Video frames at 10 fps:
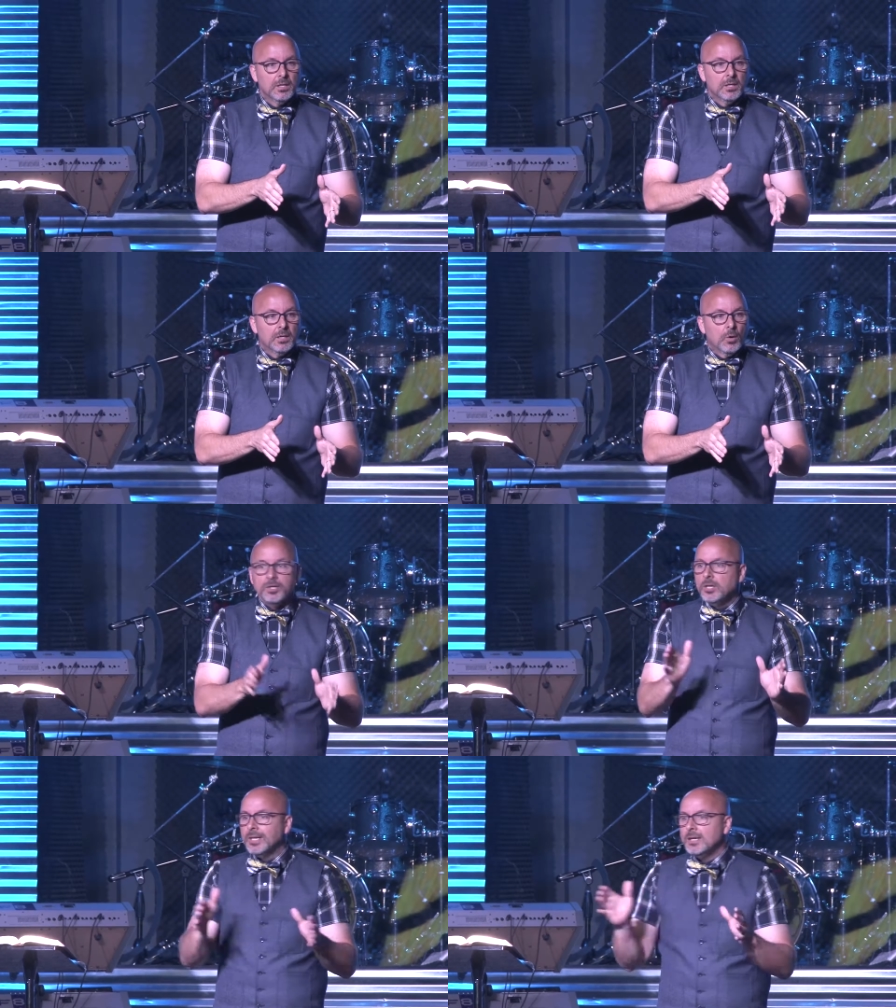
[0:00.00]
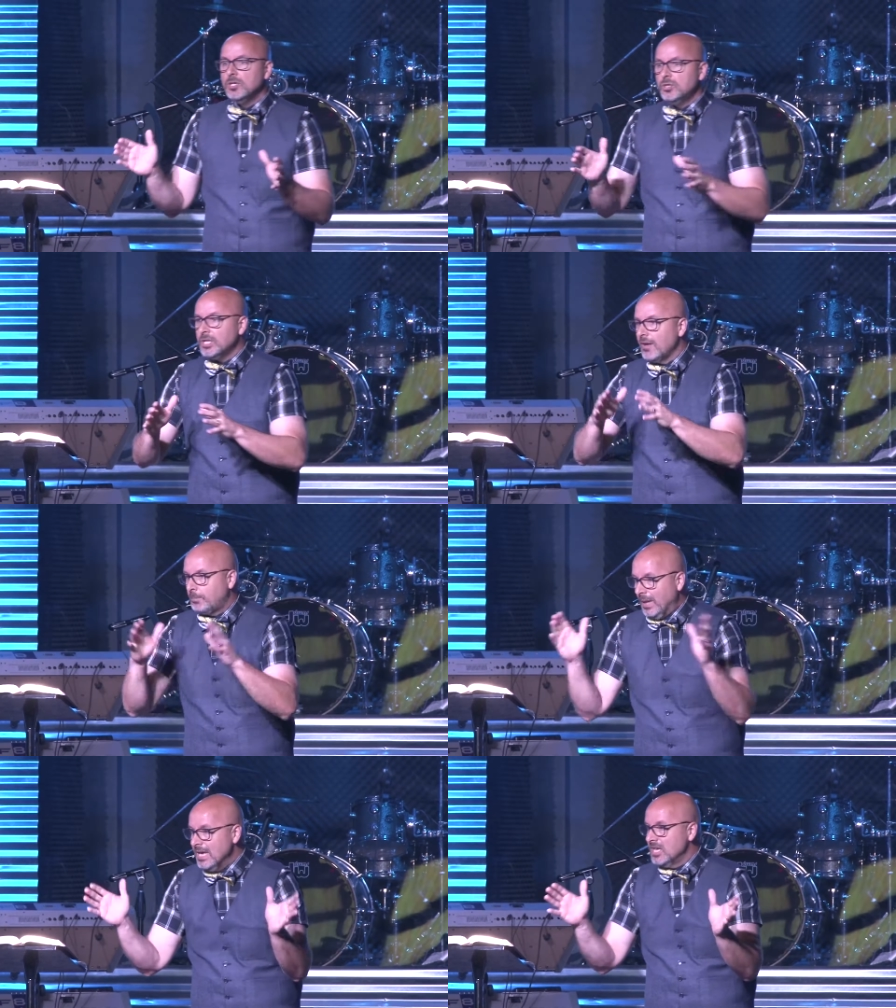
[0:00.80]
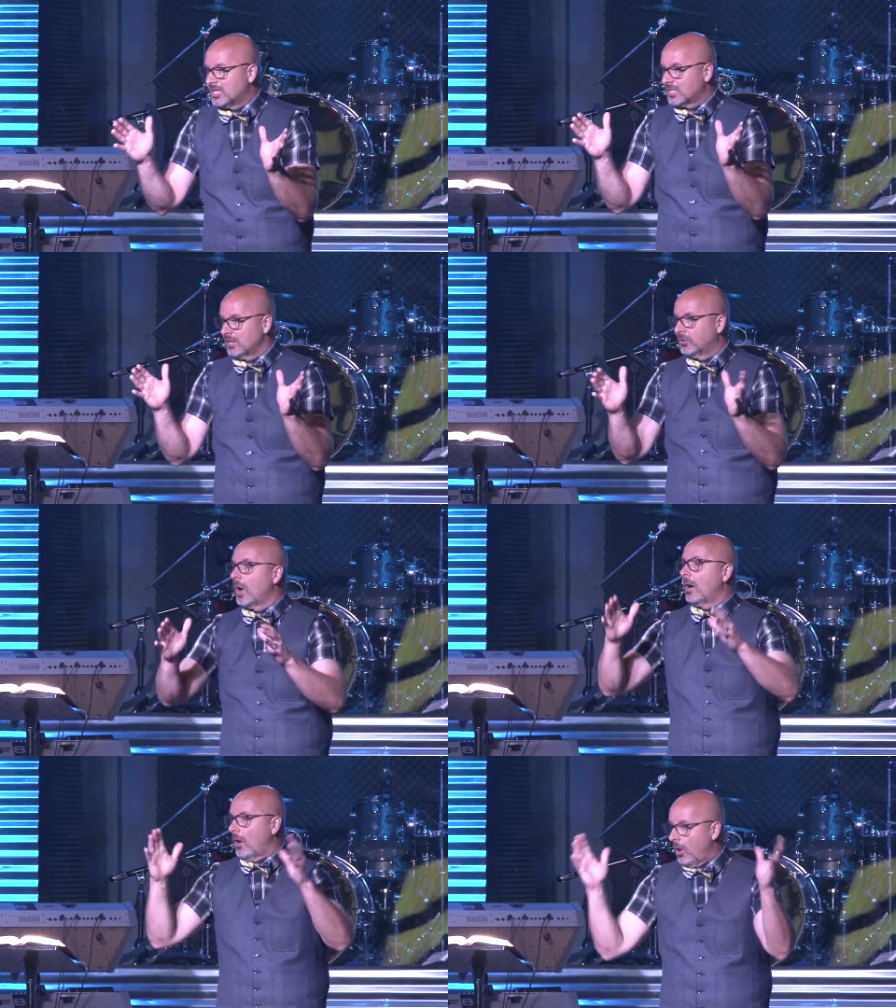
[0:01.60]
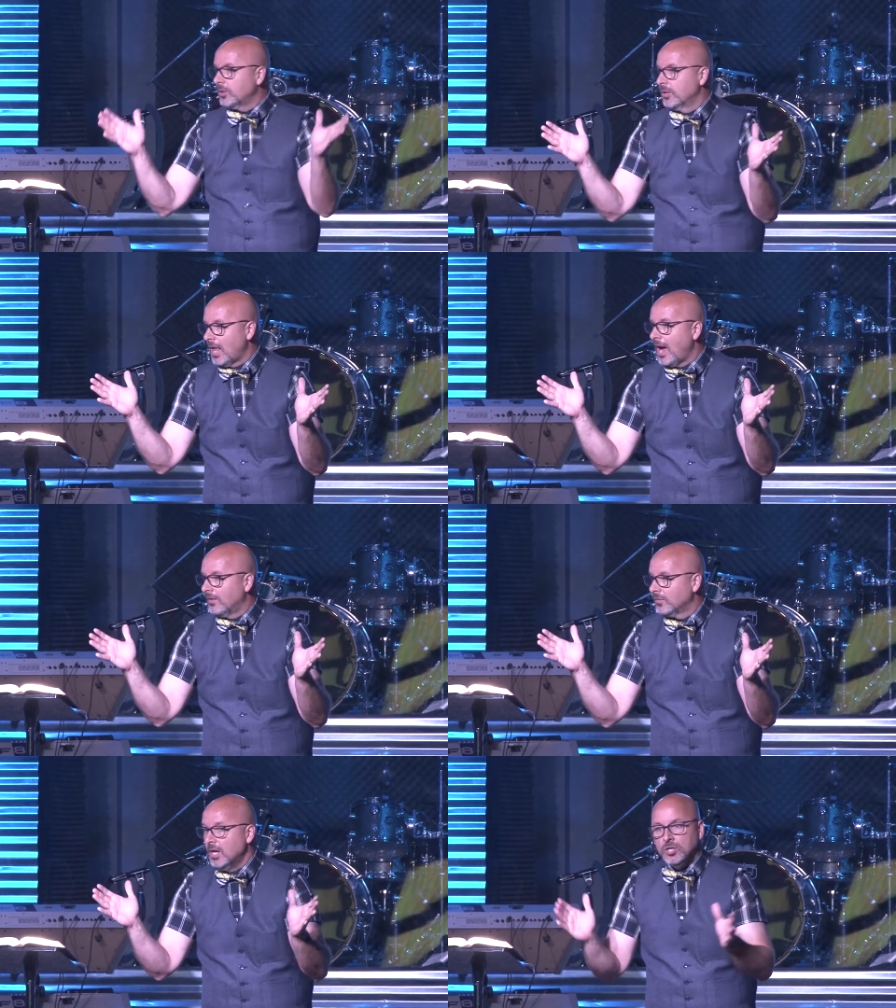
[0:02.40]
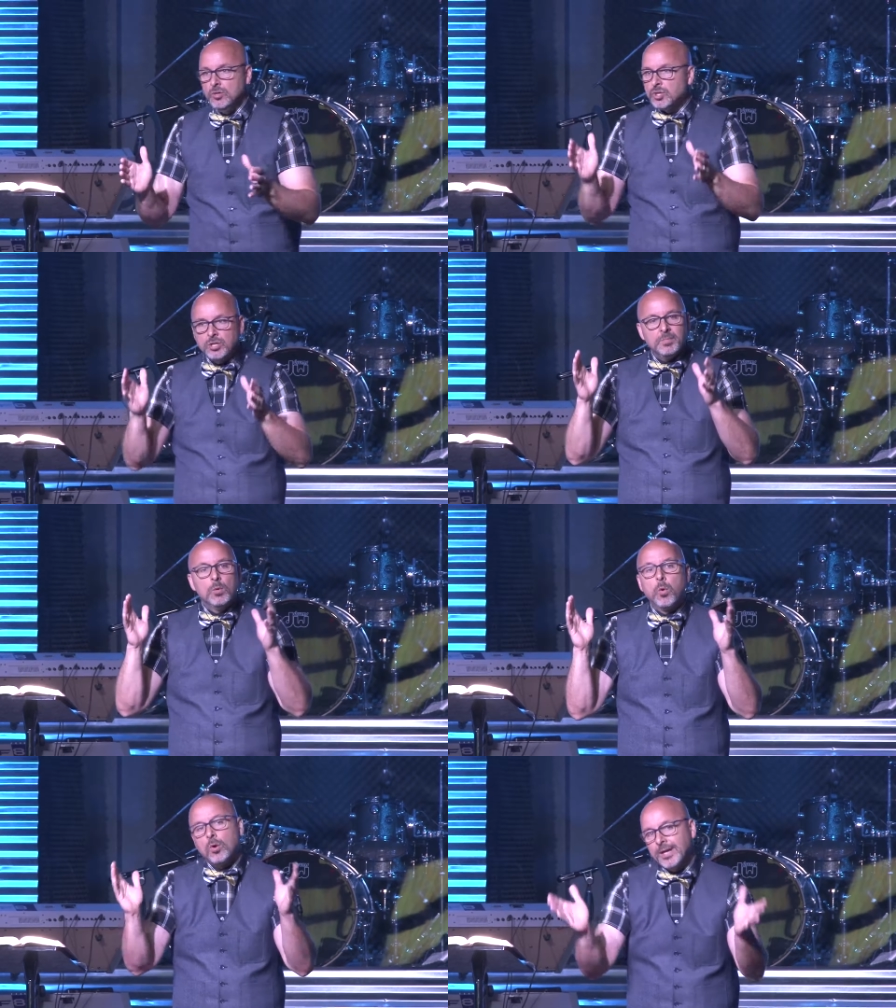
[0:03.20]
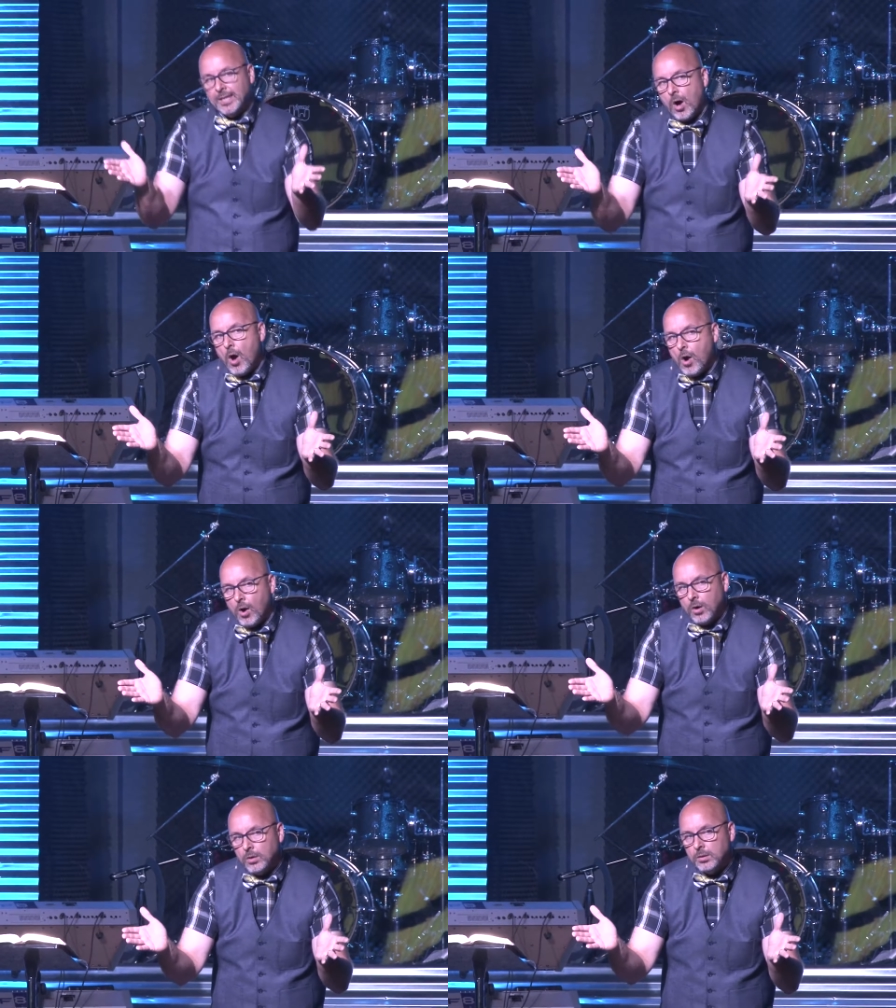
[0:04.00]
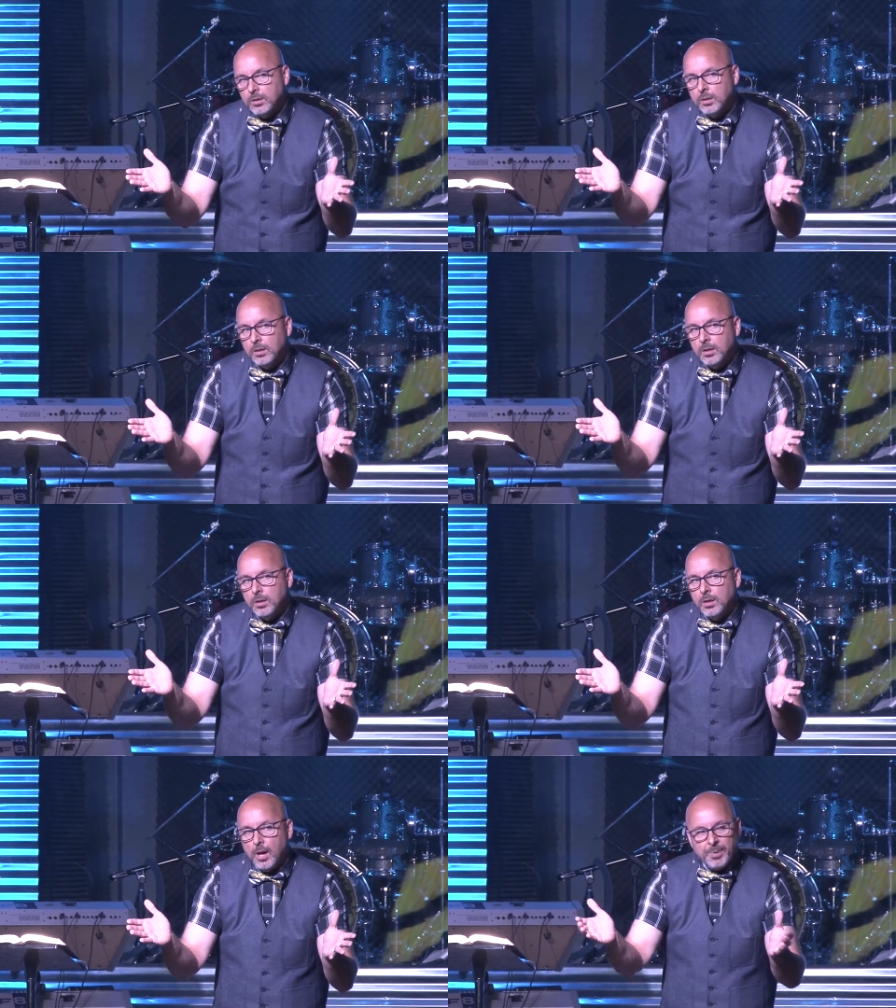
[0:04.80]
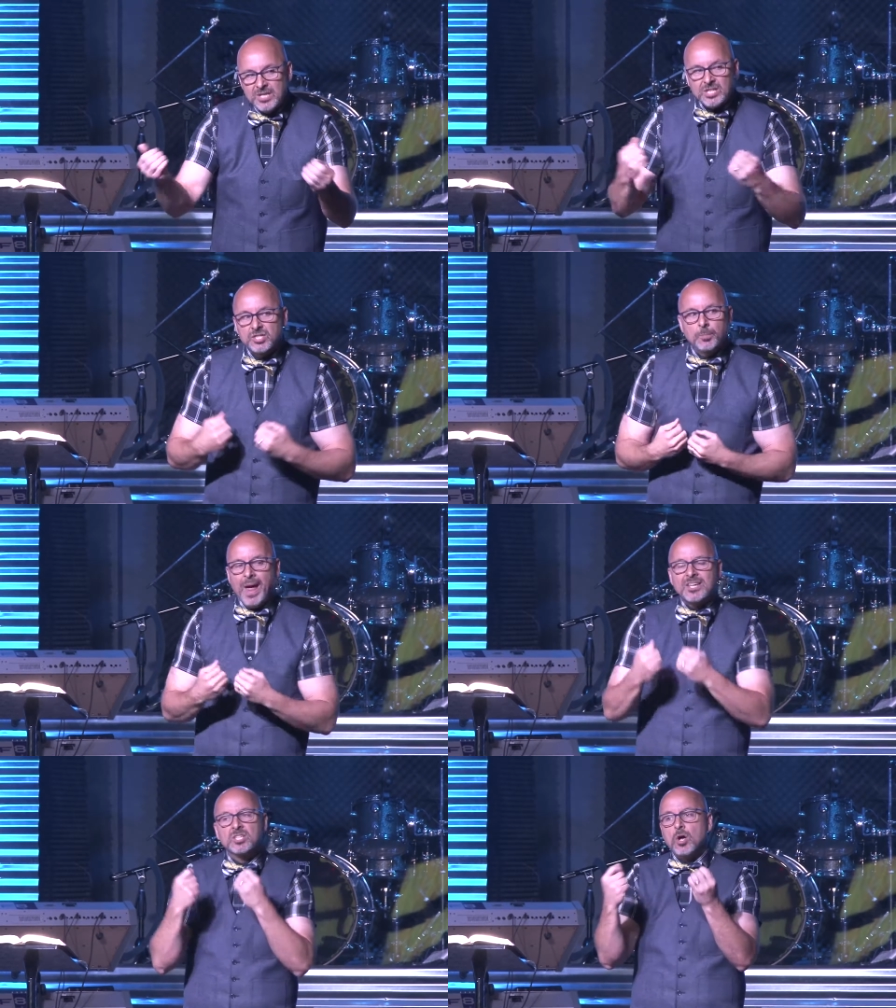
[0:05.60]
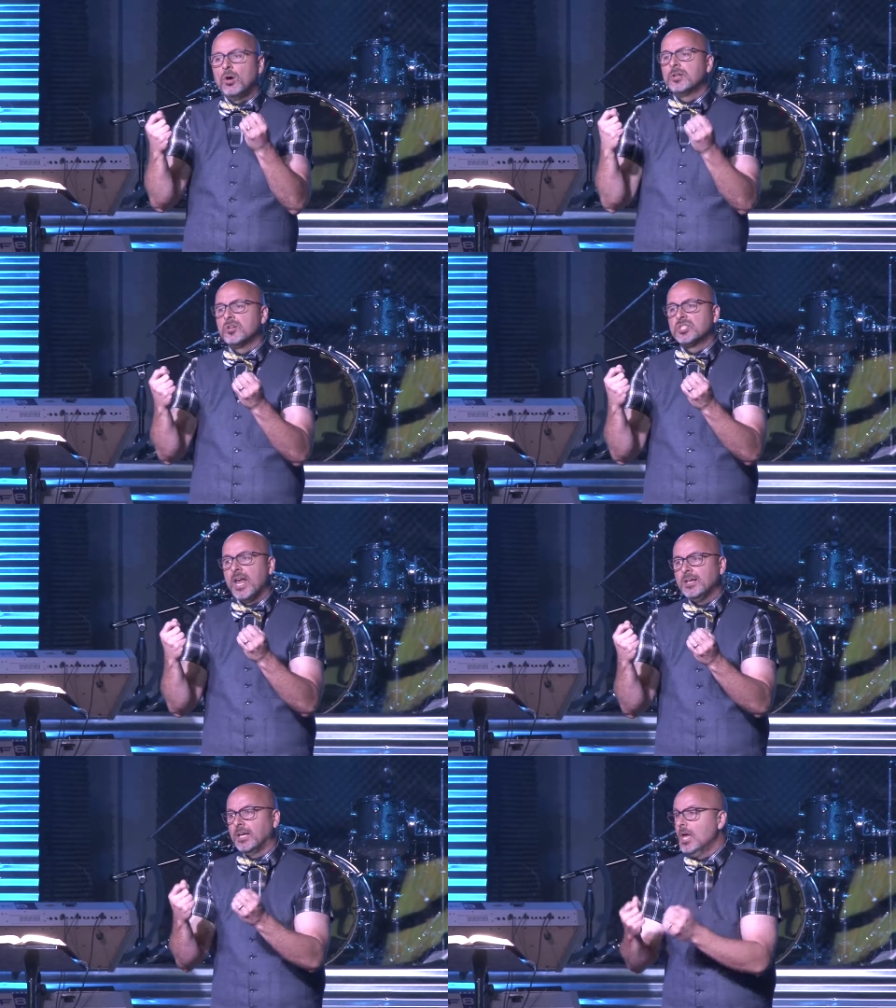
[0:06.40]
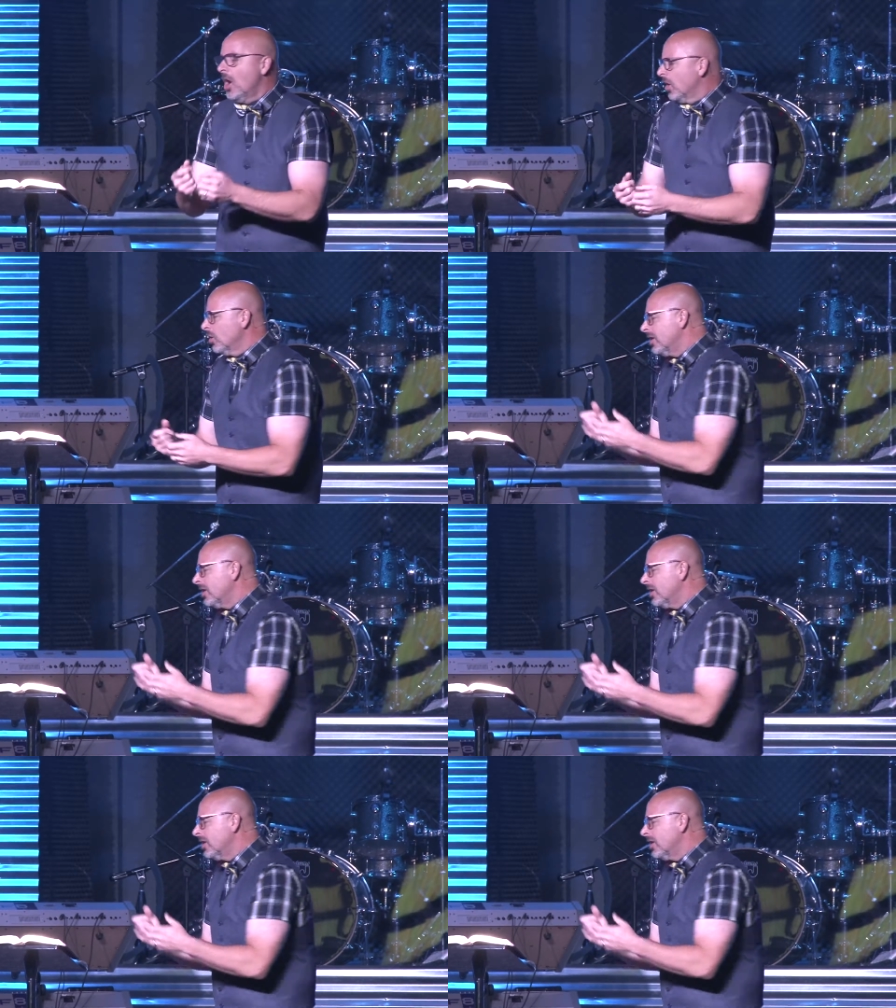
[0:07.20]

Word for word: Well, you, know, you should have peace throughout all your life. You shouldn't be worrying at all a peace that surpasses all understanding. You